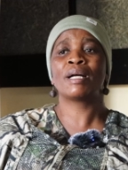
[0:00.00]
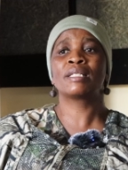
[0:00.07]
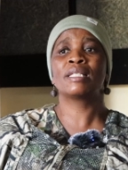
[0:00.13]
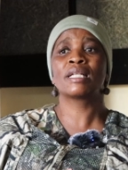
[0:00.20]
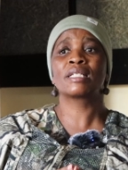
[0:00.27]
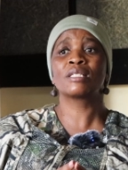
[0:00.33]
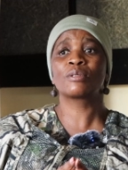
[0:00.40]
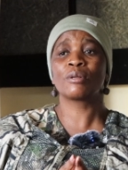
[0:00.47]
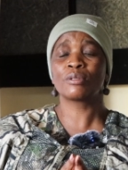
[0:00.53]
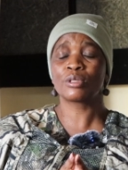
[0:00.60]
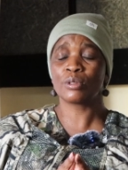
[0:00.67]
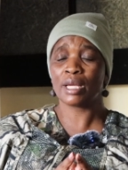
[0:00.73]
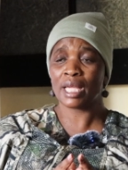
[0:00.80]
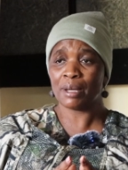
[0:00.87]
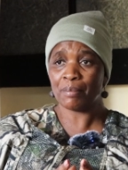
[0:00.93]
But there is
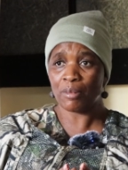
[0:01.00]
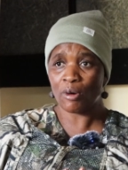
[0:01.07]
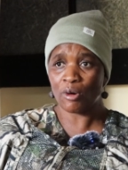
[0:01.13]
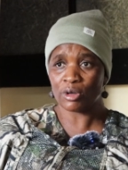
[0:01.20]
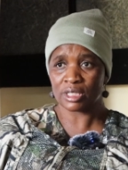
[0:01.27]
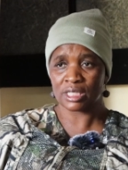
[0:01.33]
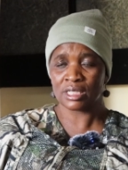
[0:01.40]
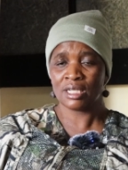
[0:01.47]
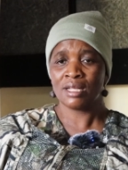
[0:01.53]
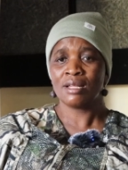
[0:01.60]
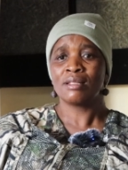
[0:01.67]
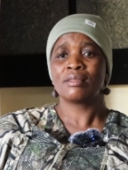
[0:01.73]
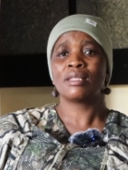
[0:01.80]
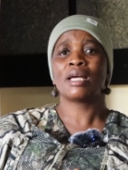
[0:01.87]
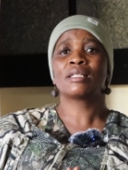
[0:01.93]
also a board
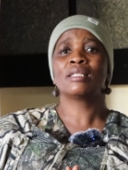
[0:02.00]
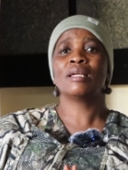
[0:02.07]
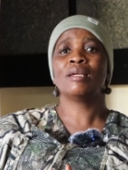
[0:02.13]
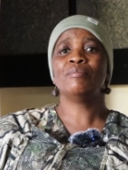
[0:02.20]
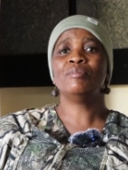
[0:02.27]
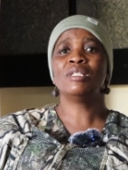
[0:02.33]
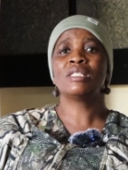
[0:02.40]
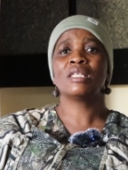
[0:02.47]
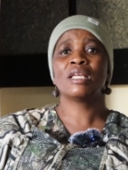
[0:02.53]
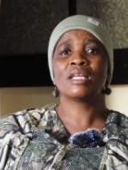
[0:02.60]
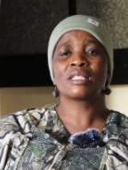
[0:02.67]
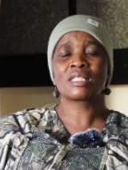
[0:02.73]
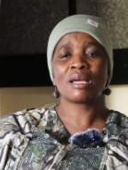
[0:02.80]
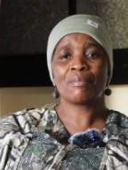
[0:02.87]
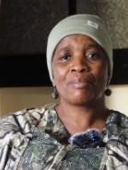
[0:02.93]
that the
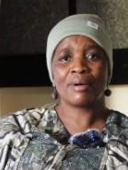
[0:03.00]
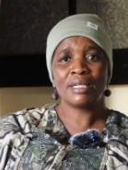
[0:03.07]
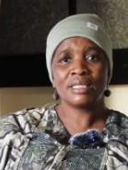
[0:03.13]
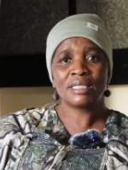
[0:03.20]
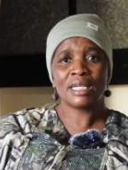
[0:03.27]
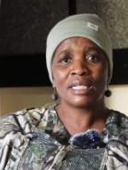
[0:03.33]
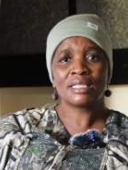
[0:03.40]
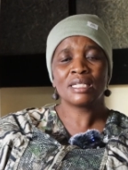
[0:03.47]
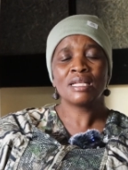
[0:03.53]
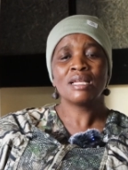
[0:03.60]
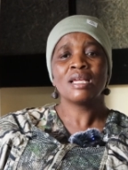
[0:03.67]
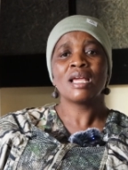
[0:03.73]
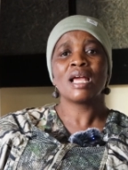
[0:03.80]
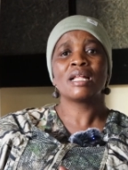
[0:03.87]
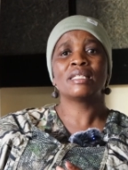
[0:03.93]
MEC has appointed,
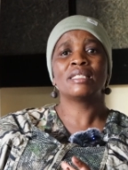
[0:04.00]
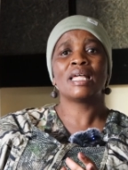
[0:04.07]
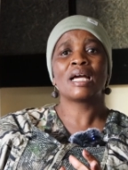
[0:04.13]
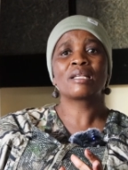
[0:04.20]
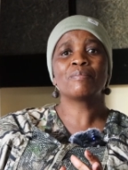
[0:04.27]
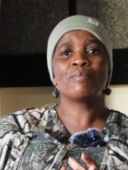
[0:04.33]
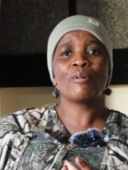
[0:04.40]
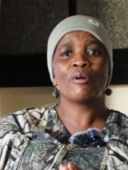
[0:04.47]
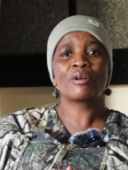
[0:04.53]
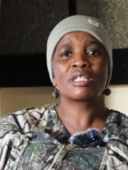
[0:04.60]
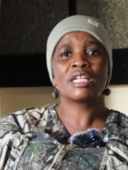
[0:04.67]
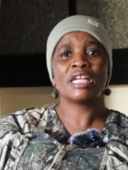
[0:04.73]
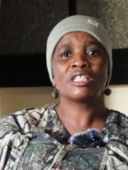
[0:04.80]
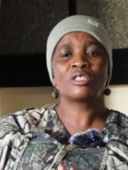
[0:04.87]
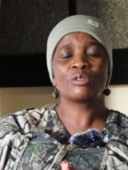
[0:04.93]
and that
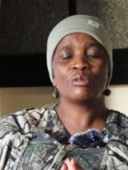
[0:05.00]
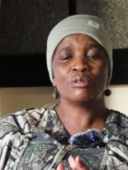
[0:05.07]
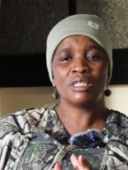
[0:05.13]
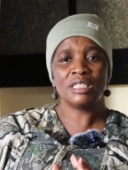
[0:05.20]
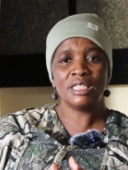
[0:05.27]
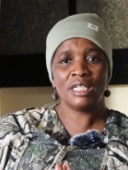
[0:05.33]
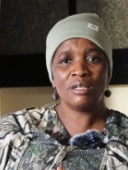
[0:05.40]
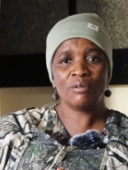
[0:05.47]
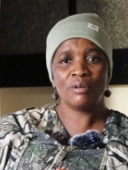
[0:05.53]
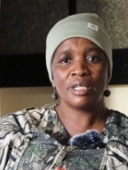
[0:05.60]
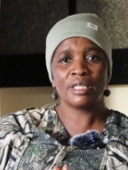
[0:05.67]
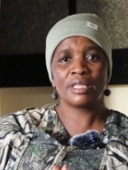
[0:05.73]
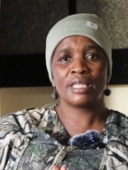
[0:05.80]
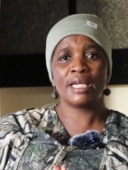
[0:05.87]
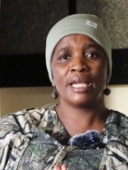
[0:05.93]
board has to deal
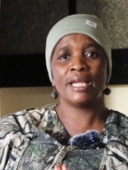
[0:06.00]
with